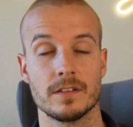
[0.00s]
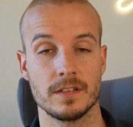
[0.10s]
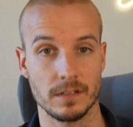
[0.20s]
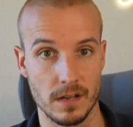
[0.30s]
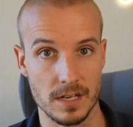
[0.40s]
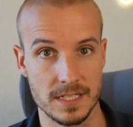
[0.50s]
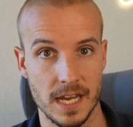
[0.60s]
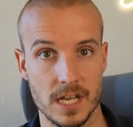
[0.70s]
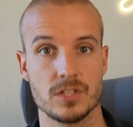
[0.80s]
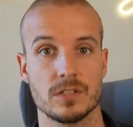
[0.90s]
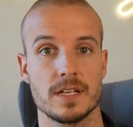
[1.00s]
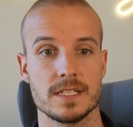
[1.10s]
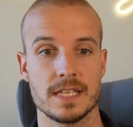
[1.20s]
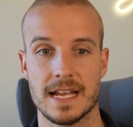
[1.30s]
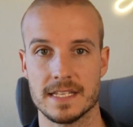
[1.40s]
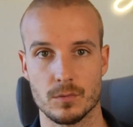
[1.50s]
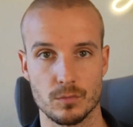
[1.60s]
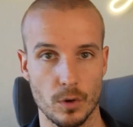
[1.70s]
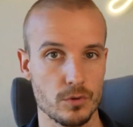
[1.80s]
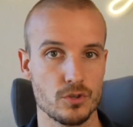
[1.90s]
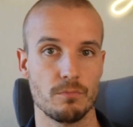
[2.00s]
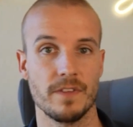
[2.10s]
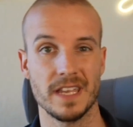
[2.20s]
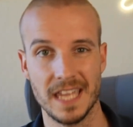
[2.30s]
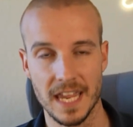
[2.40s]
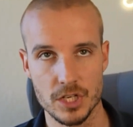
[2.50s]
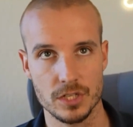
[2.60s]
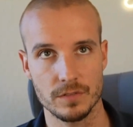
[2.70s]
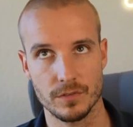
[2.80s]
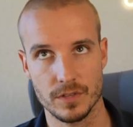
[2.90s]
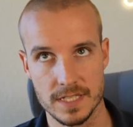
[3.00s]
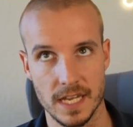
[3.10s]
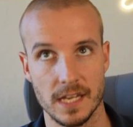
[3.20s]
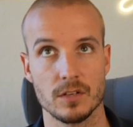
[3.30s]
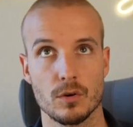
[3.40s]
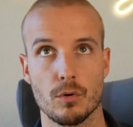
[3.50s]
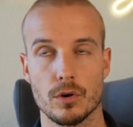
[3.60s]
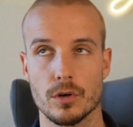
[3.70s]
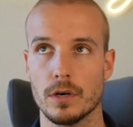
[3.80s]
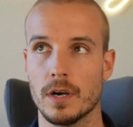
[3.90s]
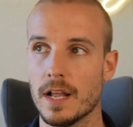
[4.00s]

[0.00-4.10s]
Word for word: to los angeles as a road trip vacation for the second quarter